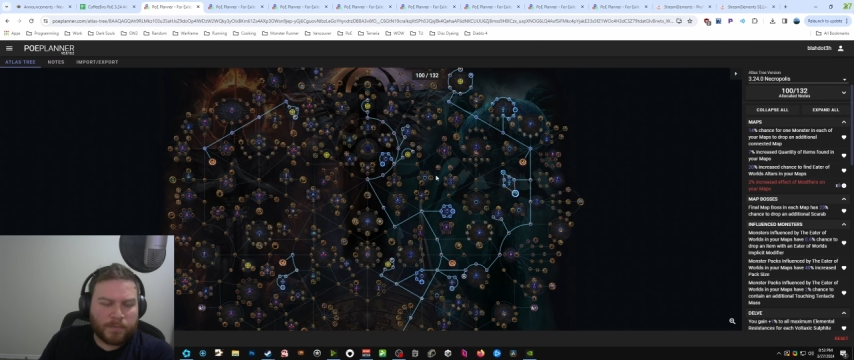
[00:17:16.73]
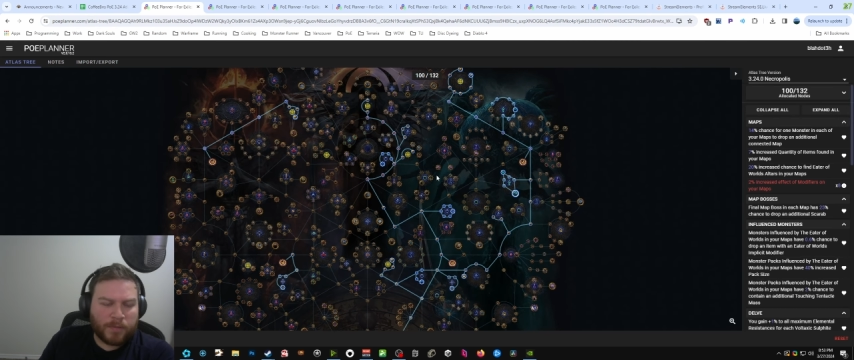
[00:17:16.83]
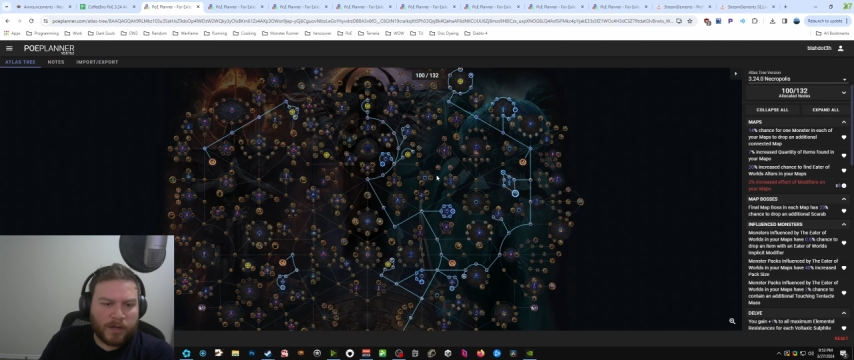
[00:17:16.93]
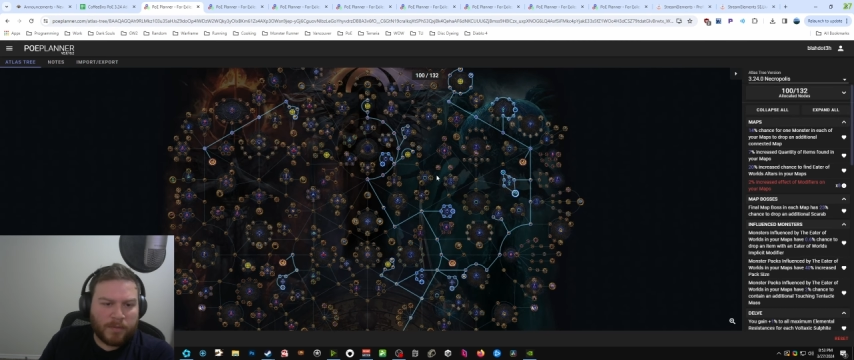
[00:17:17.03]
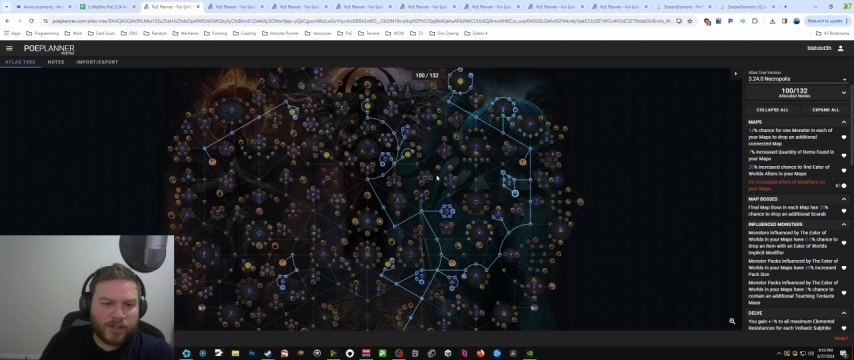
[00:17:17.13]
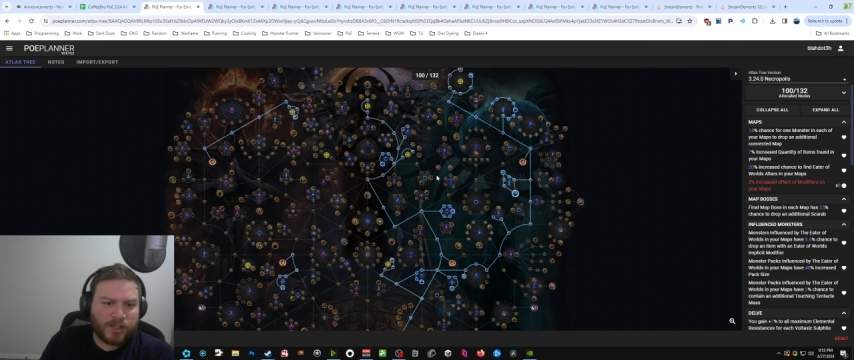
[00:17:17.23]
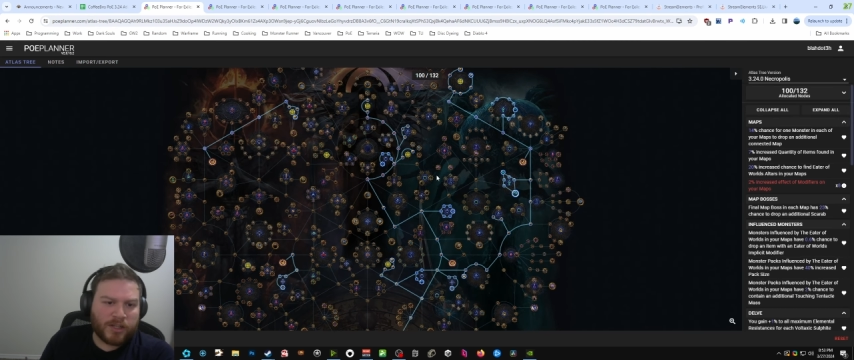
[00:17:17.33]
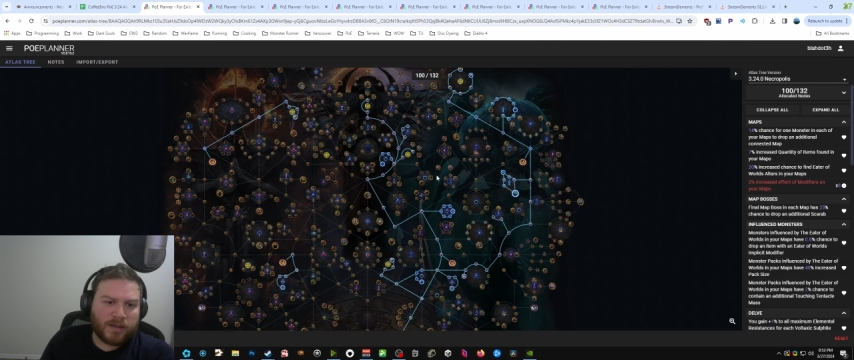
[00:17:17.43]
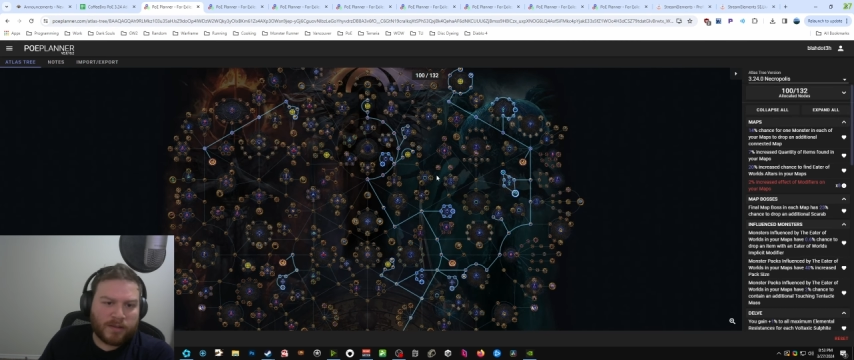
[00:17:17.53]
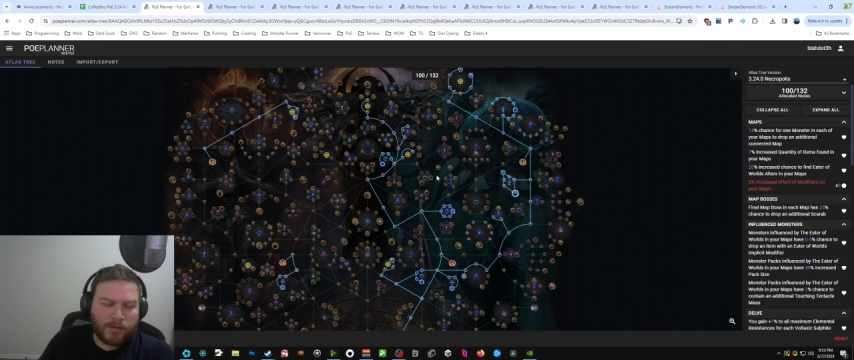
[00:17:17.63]
pretty much
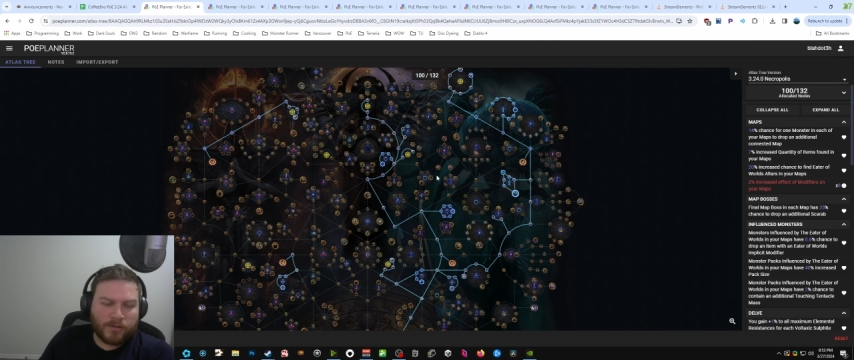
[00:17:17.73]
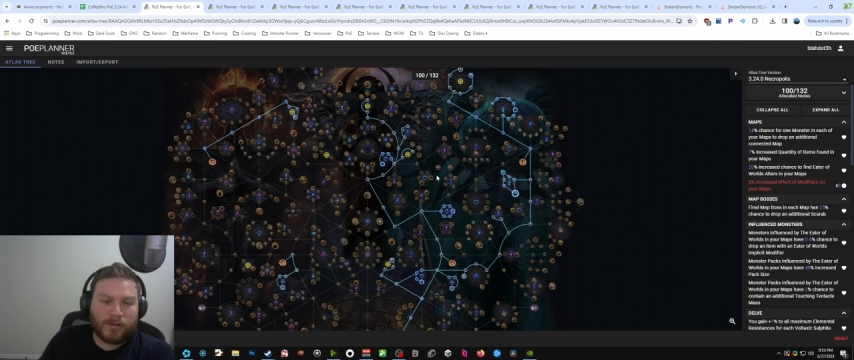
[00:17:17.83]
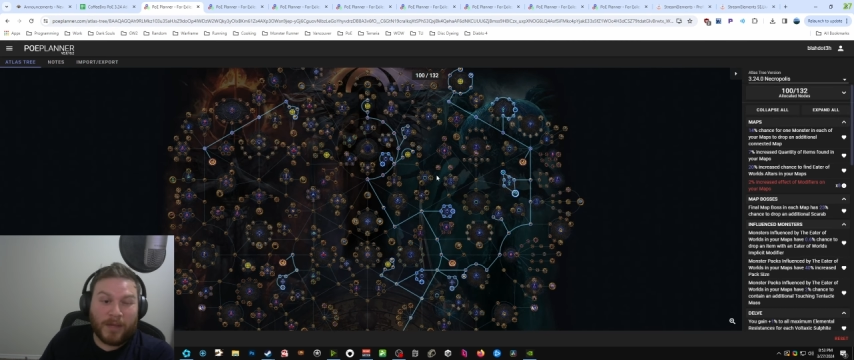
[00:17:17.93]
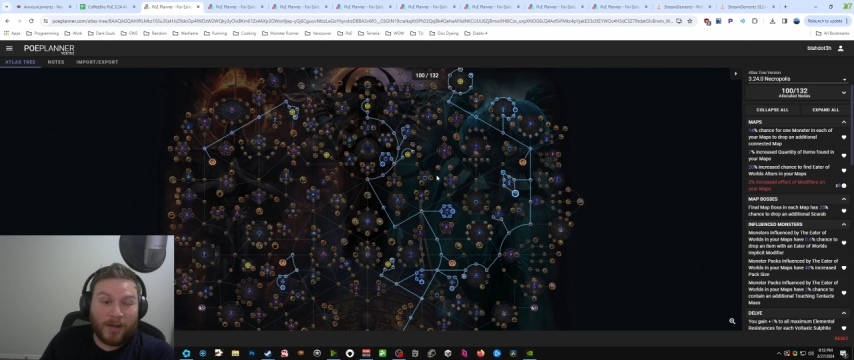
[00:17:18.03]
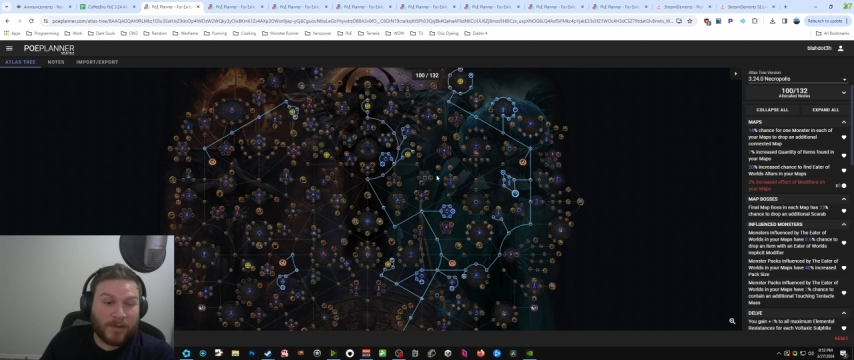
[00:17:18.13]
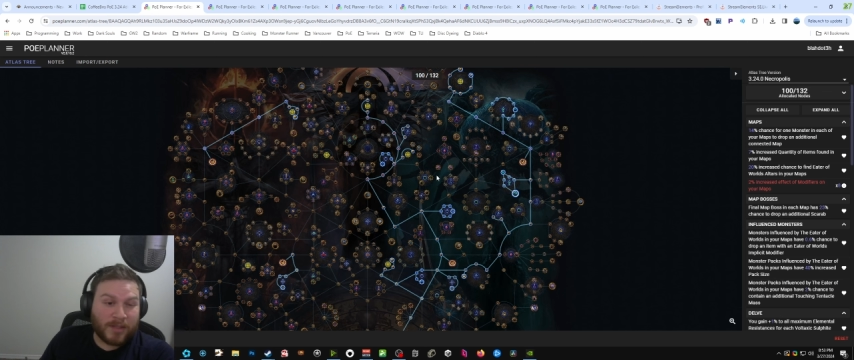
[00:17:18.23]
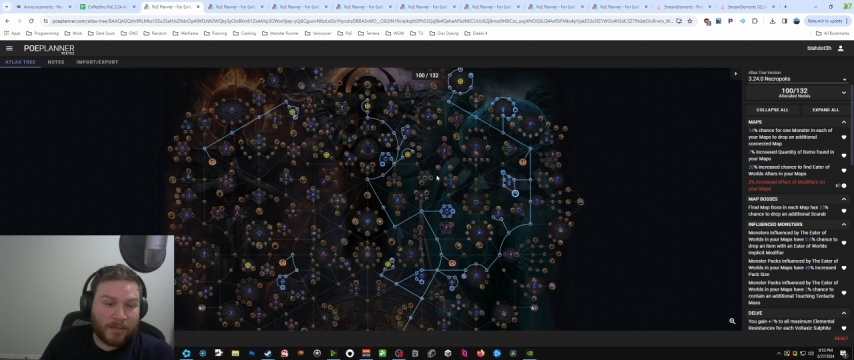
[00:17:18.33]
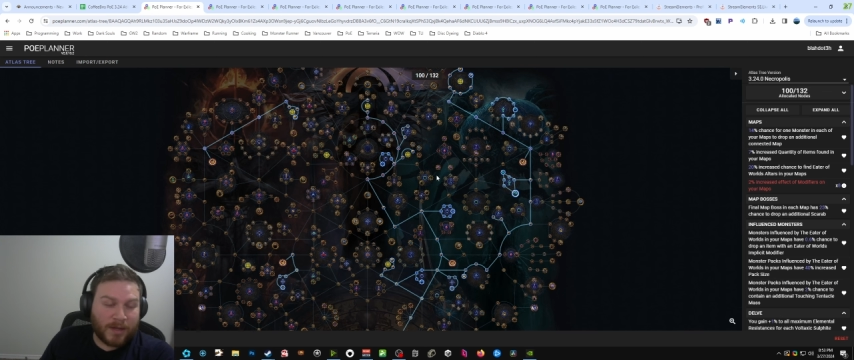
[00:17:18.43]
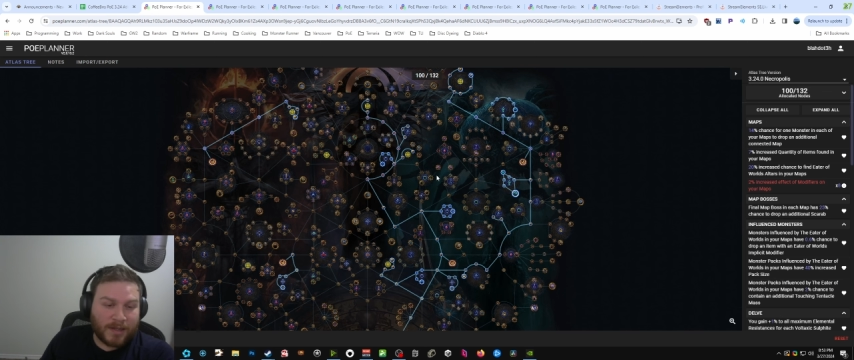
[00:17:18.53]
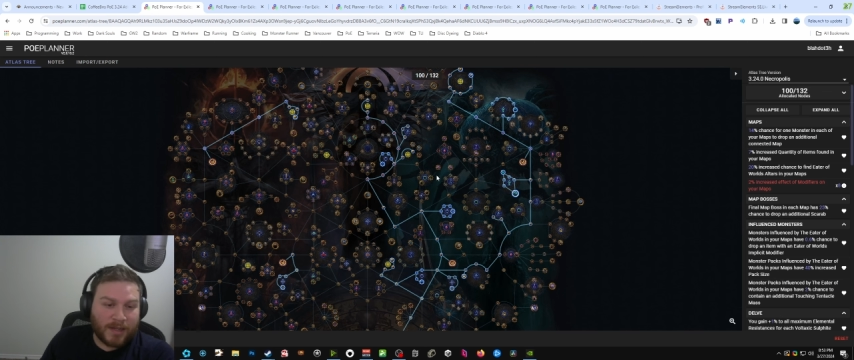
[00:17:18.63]
it. Those are the main ones
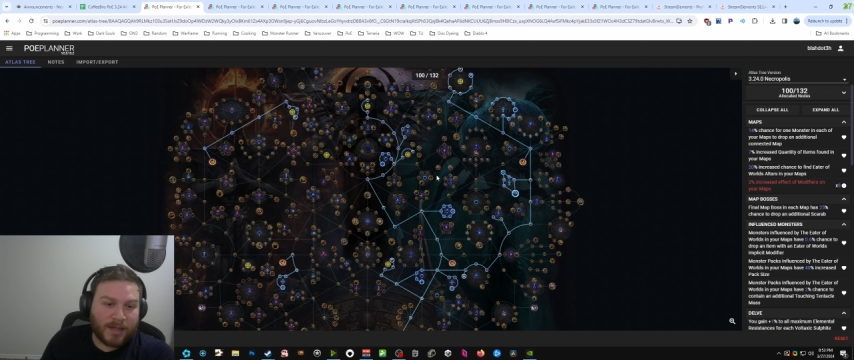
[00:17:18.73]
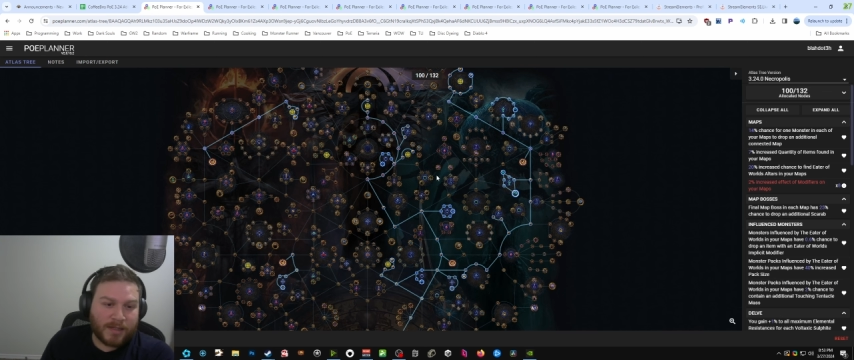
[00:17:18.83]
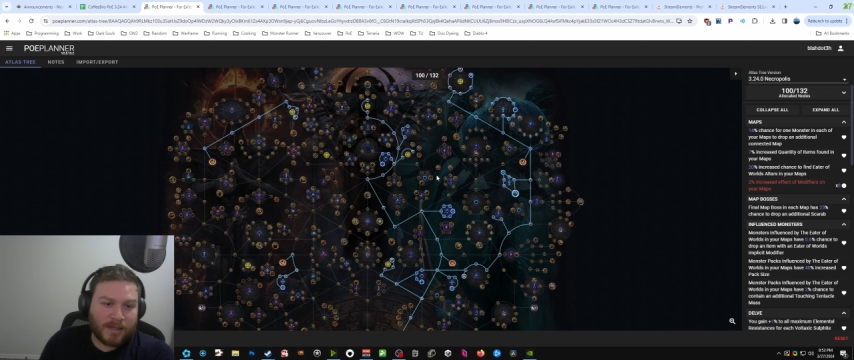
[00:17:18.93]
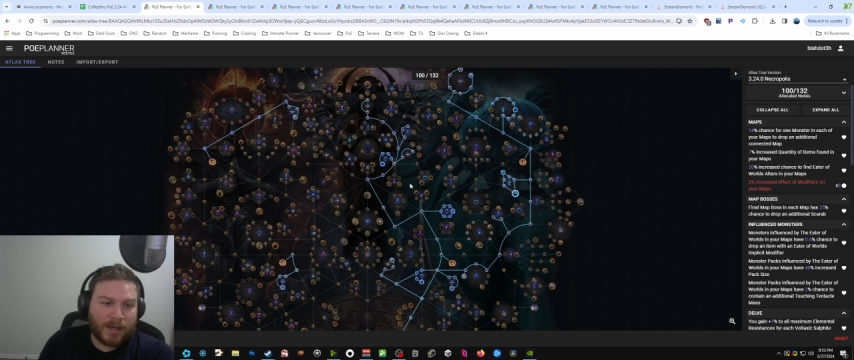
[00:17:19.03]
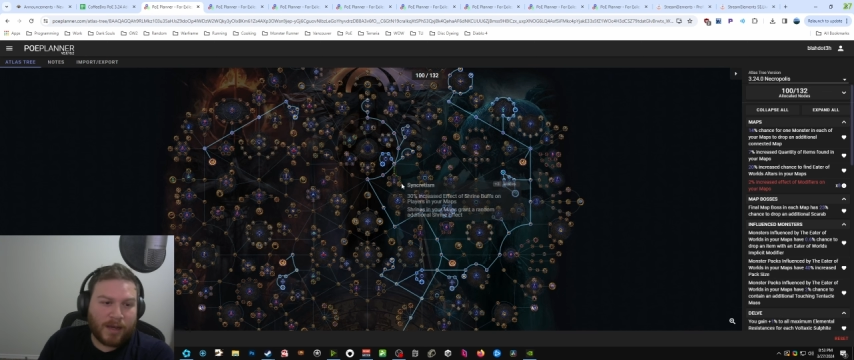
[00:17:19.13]
I'm going to test.